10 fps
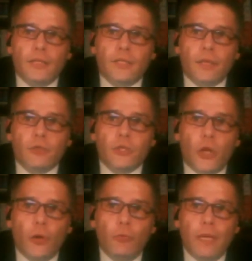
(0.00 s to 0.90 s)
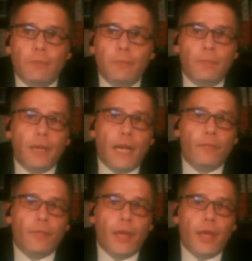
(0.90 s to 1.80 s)
is there are so many people
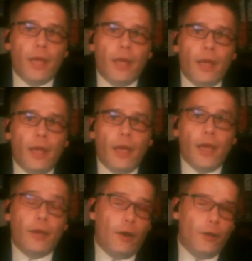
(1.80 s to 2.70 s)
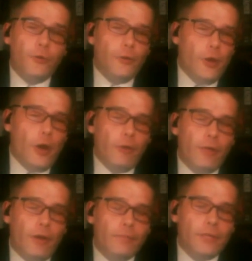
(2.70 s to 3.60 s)
out there, and I
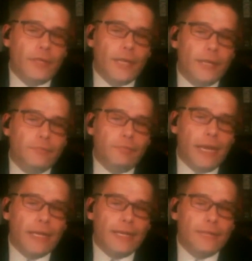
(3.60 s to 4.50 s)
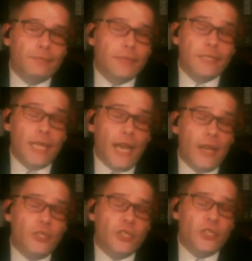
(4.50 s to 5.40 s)
know I'm going to get some backlash for this, and
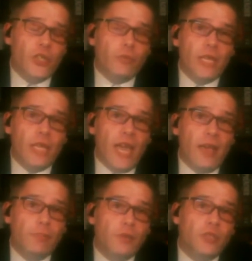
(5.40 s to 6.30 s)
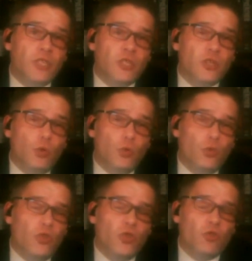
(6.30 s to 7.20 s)
I just don't care because it's
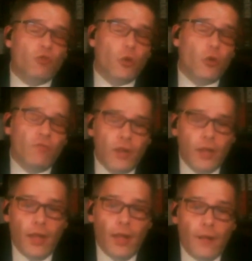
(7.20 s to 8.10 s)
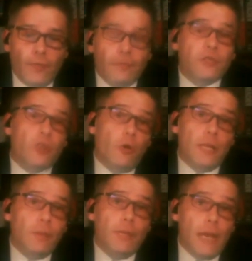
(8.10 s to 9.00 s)
called the truth. There are so
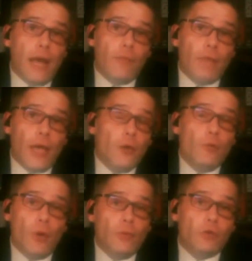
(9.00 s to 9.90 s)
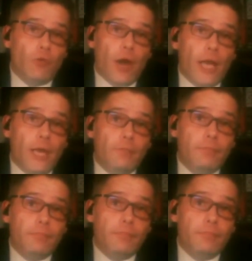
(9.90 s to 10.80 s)
many people out there who only create
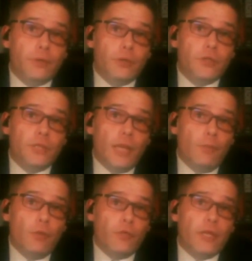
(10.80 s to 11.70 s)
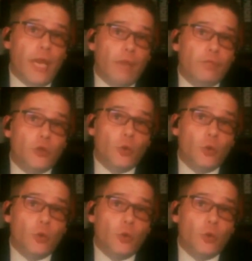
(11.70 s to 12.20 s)
because they want to get